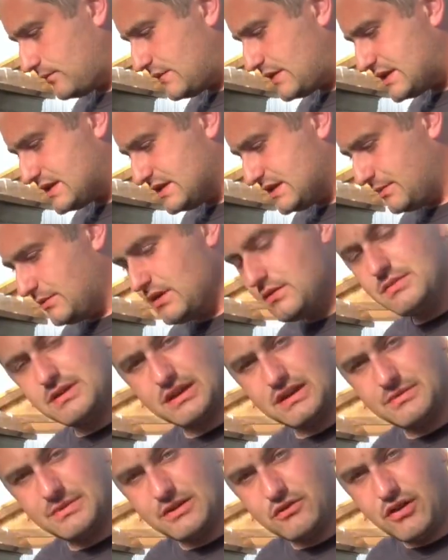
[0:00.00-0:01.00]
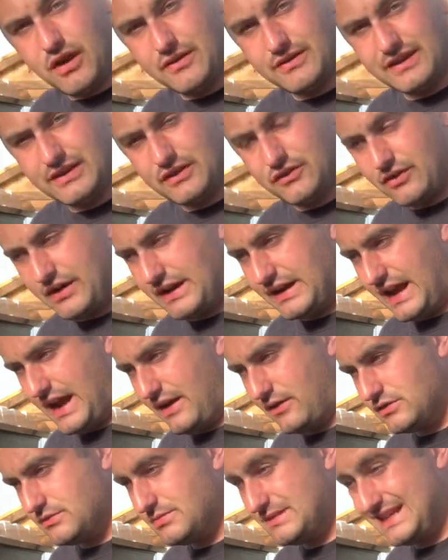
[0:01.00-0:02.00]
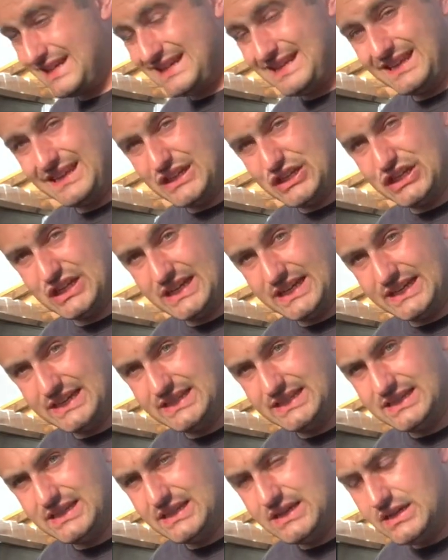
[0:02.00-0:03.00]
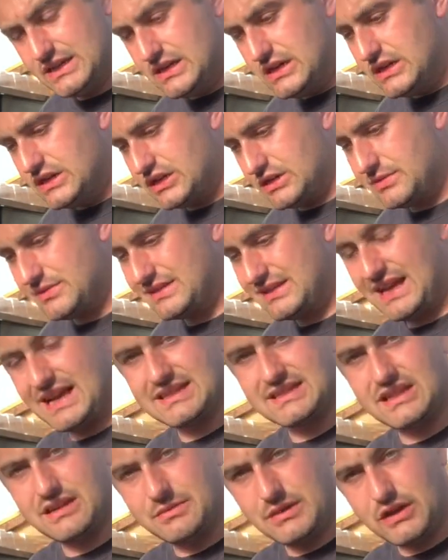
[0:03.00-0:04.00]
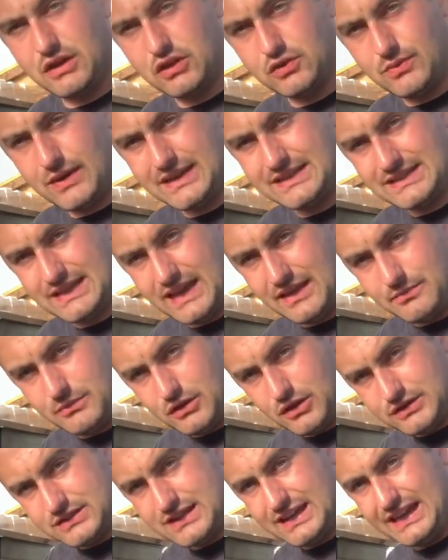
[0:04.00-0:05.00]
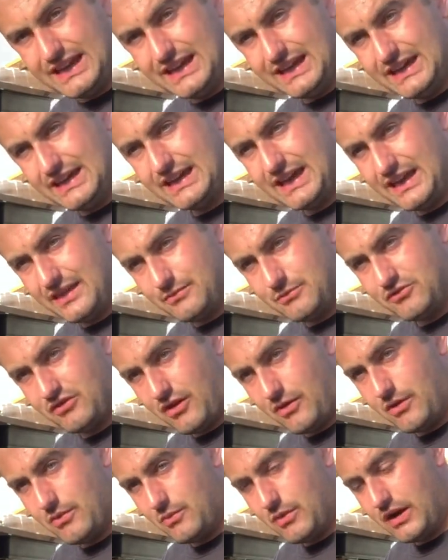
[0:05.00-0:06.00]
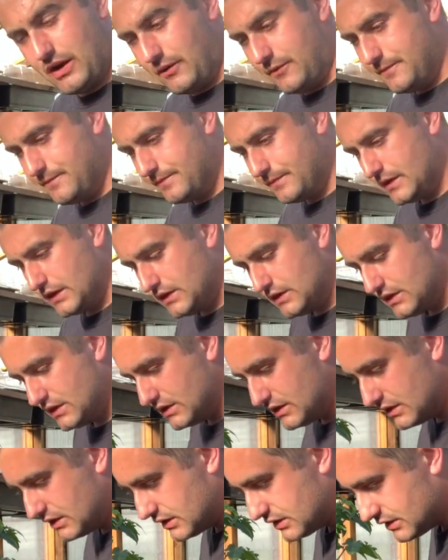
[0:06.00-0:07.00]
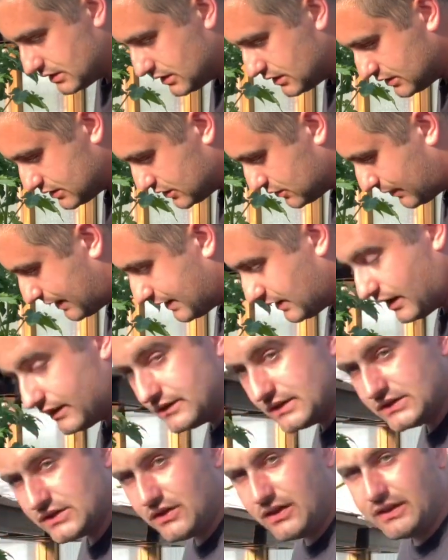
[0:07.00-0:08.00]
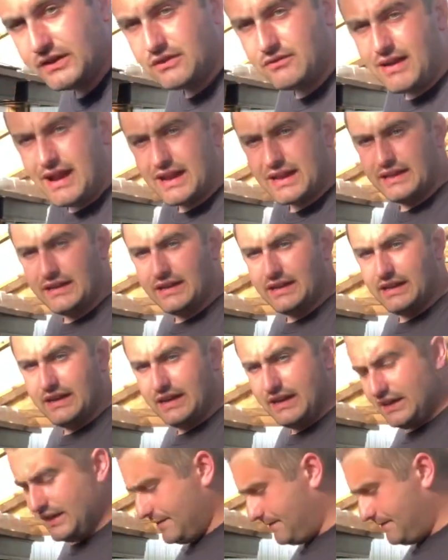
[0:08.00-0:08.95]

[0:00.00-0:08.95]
some of them are going to be grown in the greenhouse, particularly the chilies, just because that's going to be a good way to get them lots of heat and get them growing well. The way that I've designed the racking in here